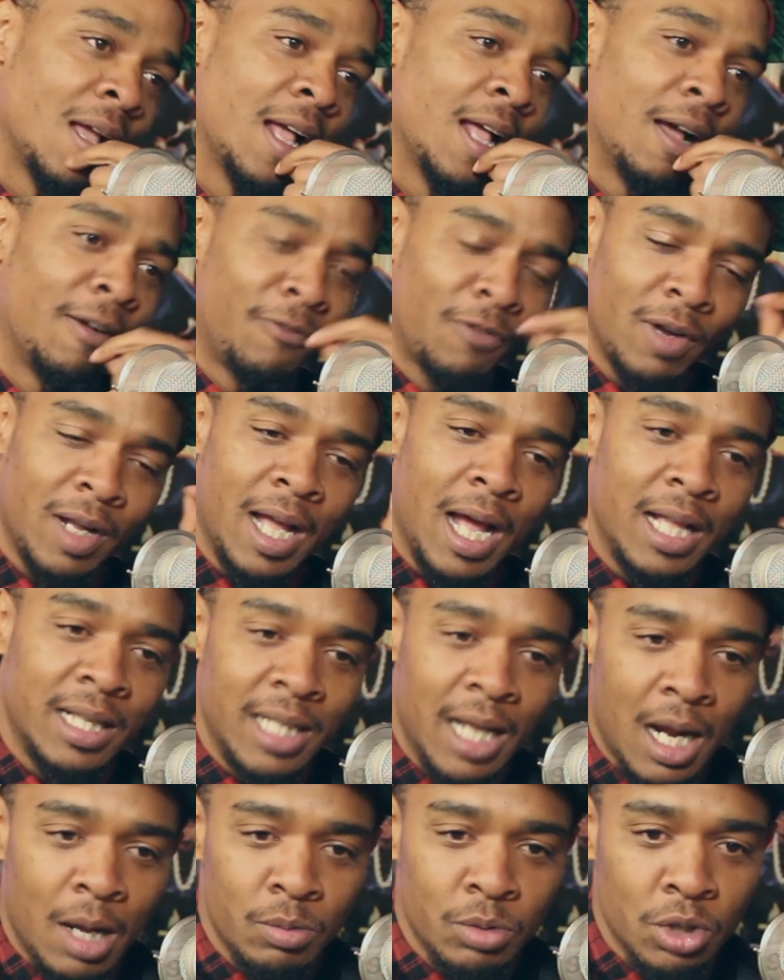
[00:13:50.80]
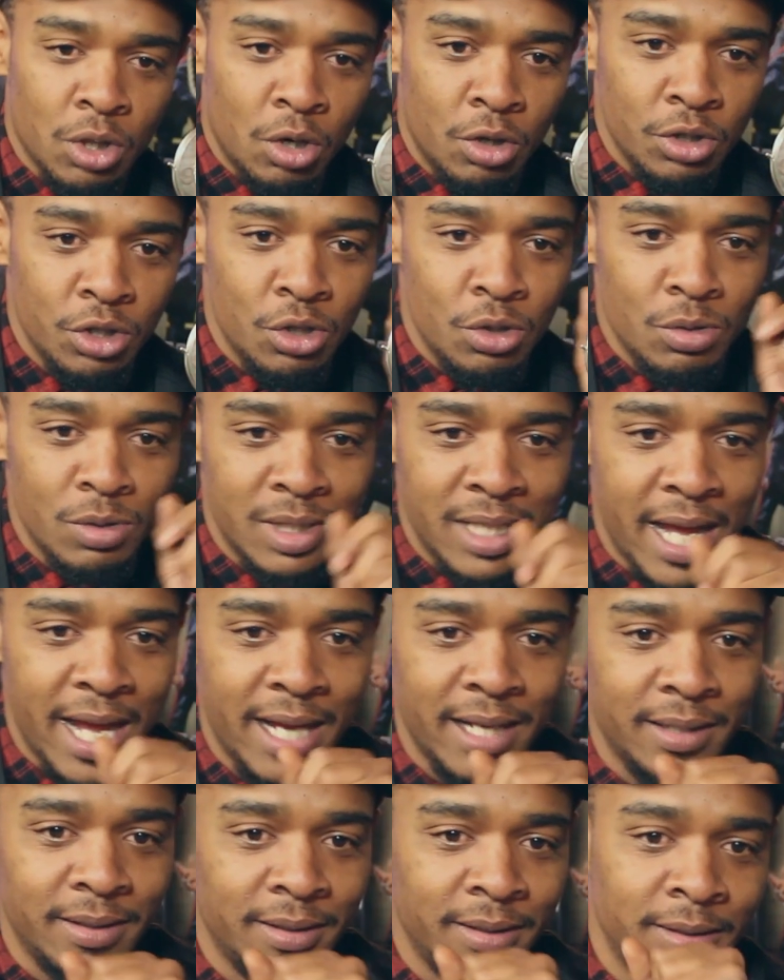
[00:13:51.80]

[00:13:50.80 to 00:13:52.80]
I forgot that I was gonna use that.